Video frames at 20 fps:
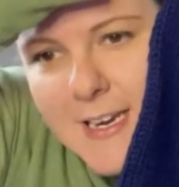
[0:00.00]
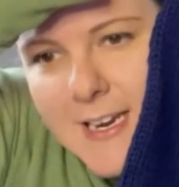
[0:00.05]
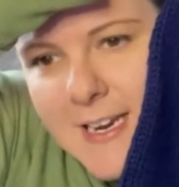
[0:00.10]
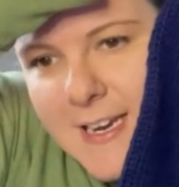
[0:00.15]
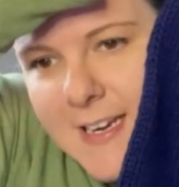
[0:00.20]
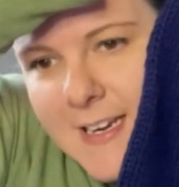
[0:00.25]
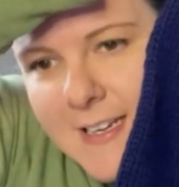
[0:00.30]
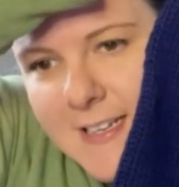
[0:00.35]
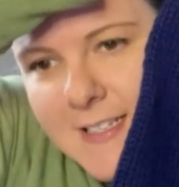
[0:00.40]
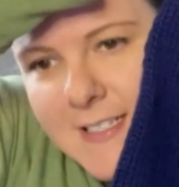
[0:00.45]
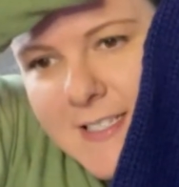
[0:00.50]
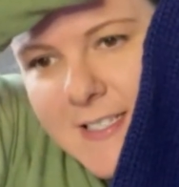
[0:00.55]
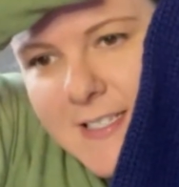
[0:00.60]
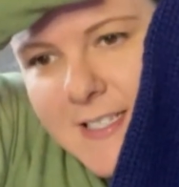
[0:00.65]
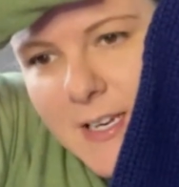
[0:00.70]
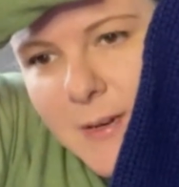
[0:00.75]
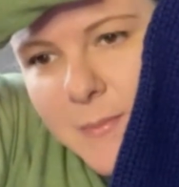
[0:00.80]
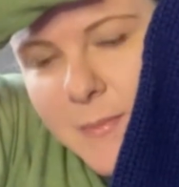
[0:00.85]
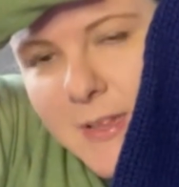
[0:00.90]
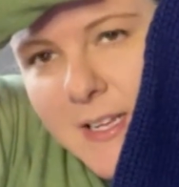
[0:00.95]
is
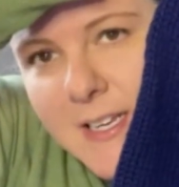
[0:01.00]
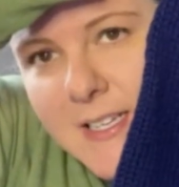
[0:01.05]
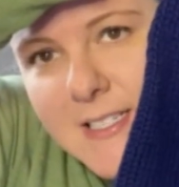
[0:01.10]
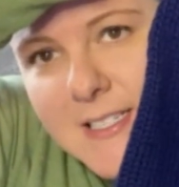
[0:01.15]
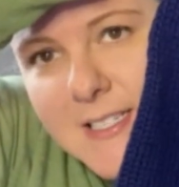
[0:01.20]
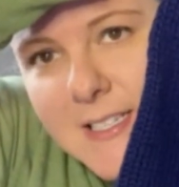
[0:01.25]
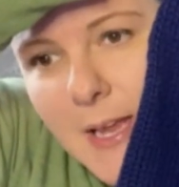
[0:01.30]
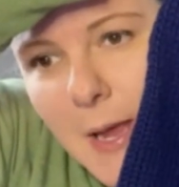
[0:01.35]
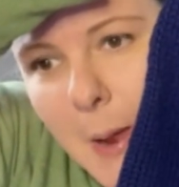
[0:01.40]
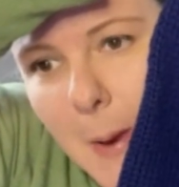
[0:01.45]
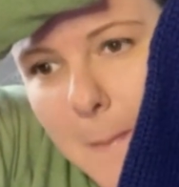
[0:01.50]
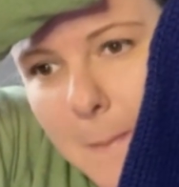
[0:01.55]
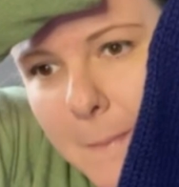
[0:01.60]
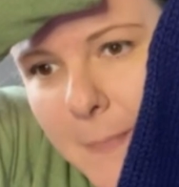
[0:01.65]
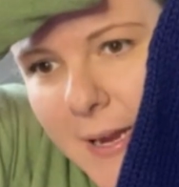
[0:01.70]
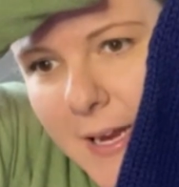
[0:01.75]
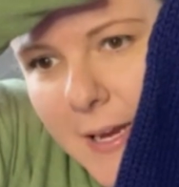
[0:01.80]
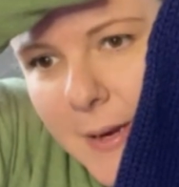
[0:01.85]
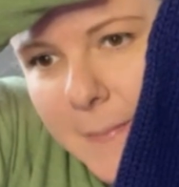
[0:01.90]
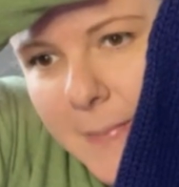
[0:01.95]
seamless
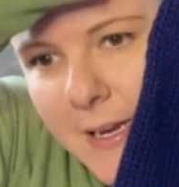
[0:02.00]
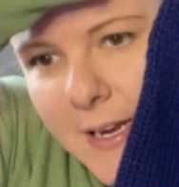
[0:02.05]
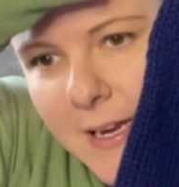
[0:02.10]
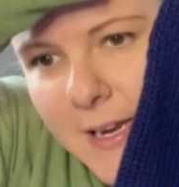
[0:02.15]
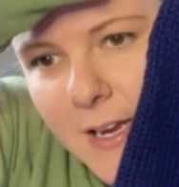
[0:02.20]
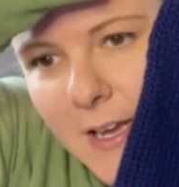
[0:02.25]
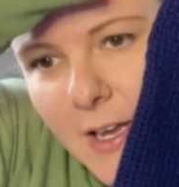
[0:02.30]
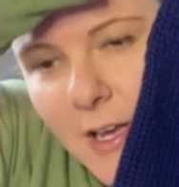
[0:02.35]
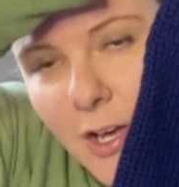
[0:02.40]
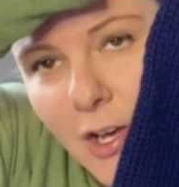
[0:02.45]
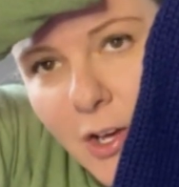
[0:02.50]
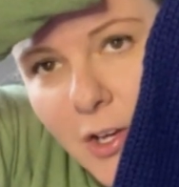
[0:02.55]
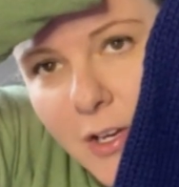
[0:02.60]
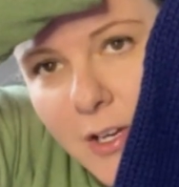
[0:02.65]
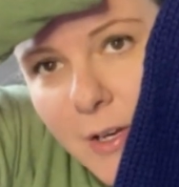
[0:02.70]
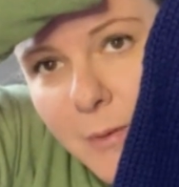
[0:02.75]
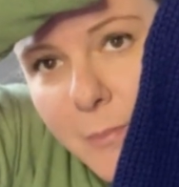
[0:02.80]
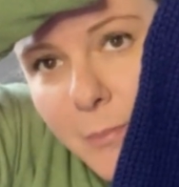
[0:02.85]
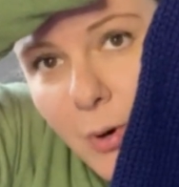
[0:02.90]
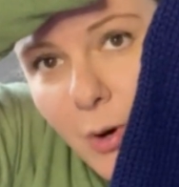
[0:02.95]
baby
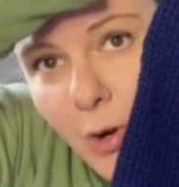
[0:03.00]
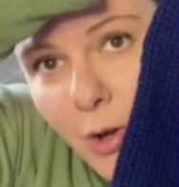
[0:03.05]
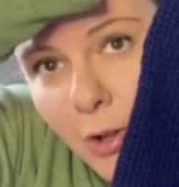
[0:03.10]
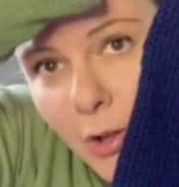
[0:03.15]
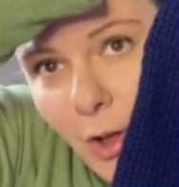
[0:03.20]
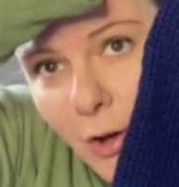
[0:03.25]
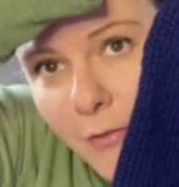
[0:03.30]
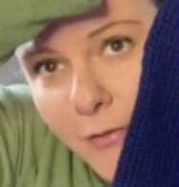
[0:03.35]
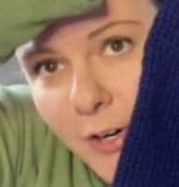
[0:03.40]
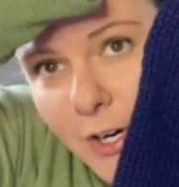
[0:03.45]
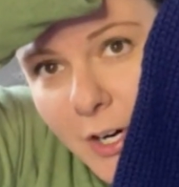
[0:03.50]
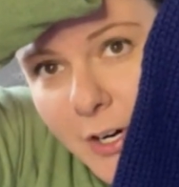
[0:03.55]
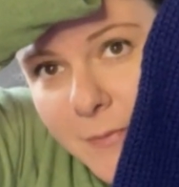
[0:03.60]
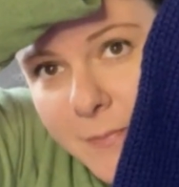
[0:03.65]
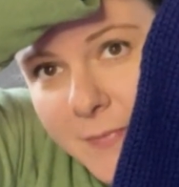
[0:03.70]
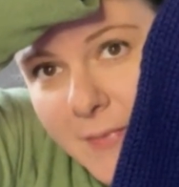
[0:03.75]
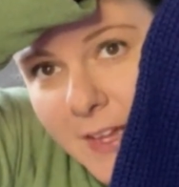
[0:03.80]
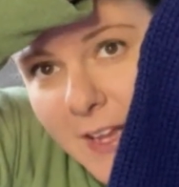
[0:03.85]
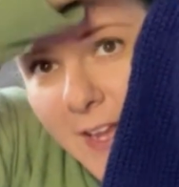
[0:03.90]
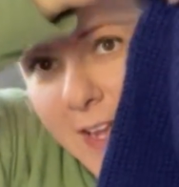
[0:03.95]
hooded pullover.
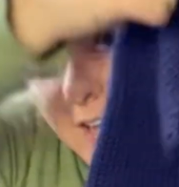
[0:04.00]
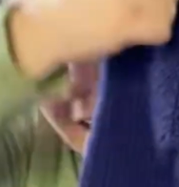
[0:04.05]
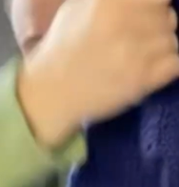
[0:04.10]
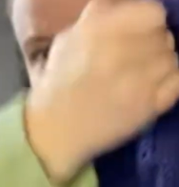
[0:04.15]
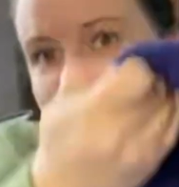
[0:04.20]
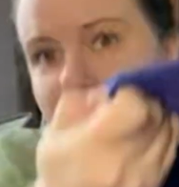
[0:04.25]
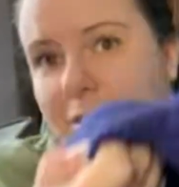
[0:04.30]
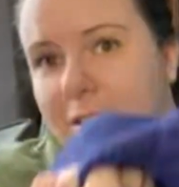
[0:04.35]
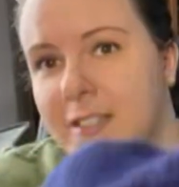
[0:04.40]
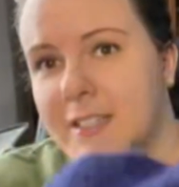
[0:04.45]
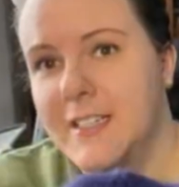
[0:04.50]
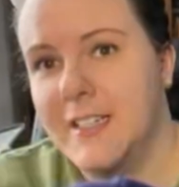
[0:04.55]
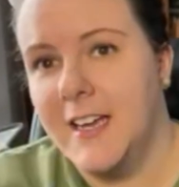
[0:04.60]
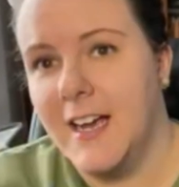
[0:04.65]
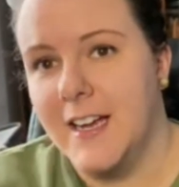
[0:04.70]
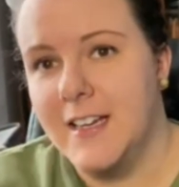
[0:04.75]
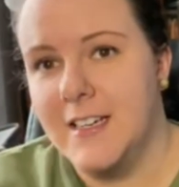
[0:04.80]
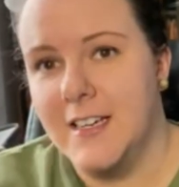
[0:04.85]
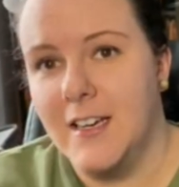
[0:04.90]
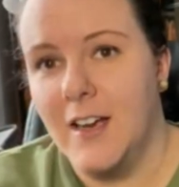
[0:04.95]
As you can see,
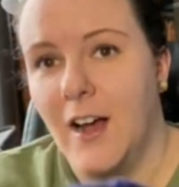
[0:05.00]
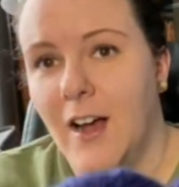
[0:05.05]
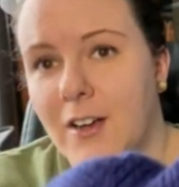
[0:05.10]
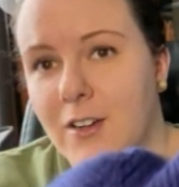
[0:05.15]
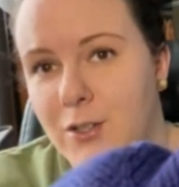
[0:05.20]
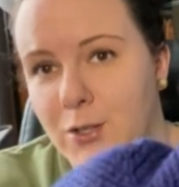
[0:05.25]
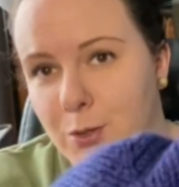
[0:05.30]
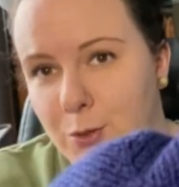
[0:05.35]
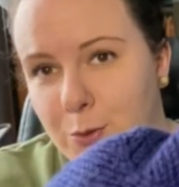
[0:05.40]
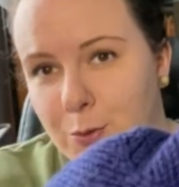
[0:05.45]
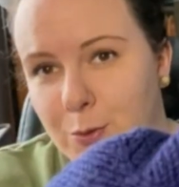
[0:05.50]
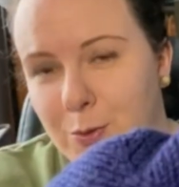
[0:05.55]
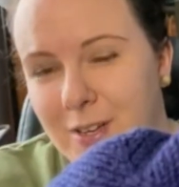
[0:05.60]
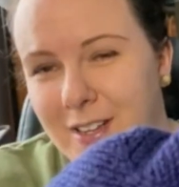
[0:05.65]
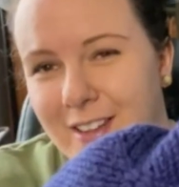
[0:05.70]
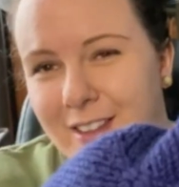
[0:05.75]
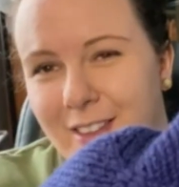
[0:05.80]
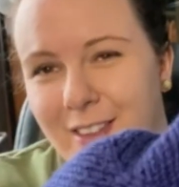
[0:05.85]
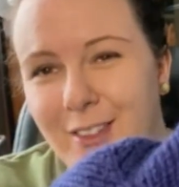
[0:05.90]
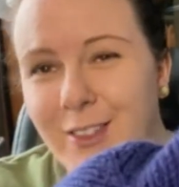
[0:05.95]
I did not do
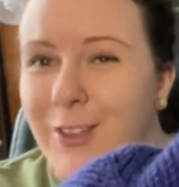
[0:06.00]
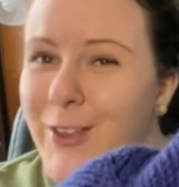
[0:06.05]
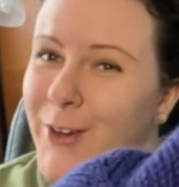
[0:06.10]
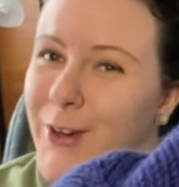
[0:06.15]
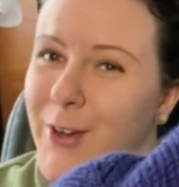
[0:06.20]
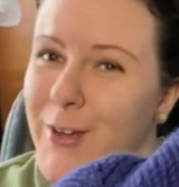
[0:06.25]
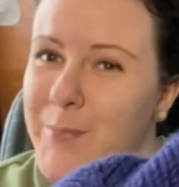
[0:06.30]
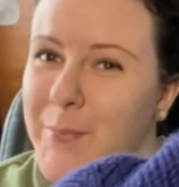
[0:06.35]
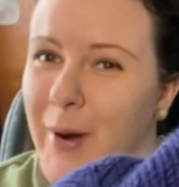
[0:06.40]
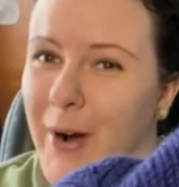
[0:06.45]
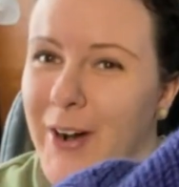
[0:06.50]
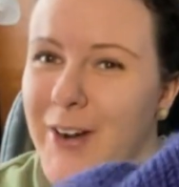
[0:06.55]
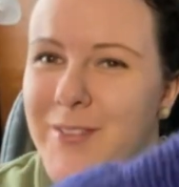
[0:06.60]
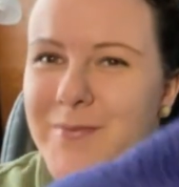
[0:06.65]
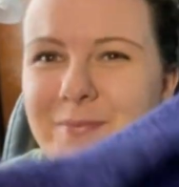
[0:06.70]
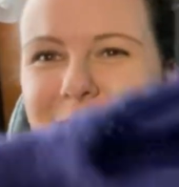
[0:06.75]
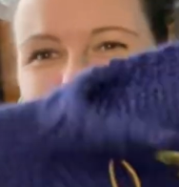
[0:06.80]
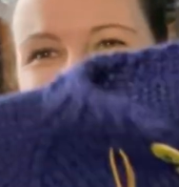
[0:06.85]
the hood part.